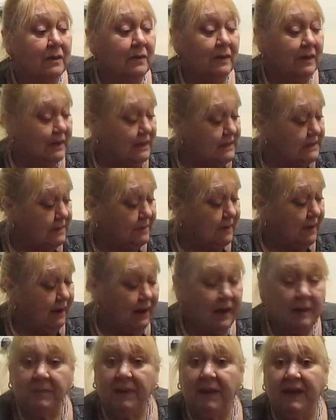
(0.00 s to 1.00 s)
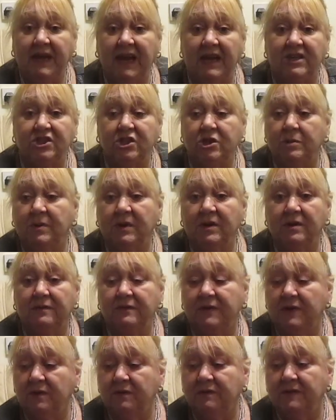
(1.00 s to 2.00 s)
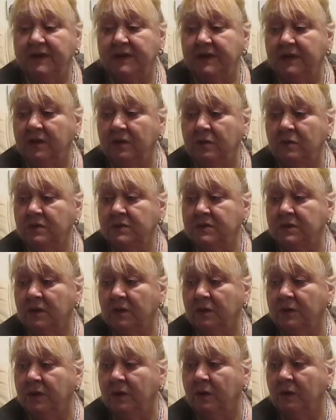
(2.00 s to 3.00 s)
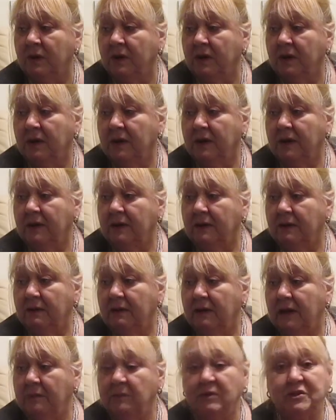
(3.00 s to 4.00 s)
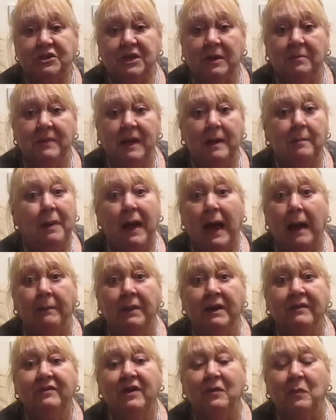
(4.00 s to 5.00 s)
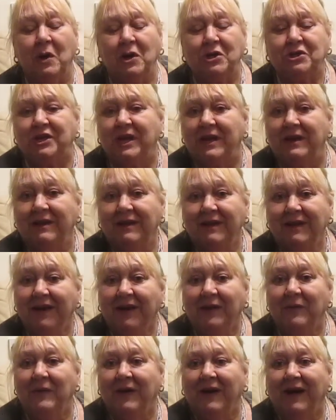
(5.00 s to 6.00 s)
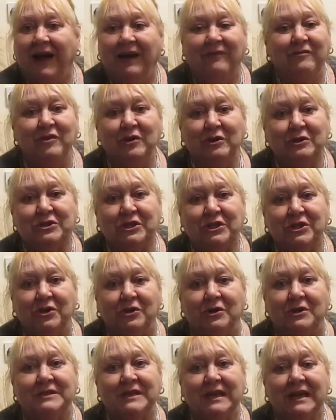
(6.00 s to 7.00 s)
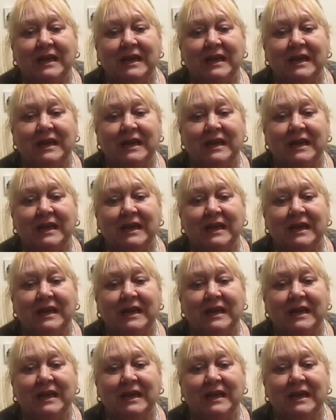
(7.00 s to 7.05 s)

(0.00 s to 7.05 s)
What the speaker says: Well, that's about it. Been catching up on a few videos, although I must admit, Pam, if you're watching, I haven't looked at yours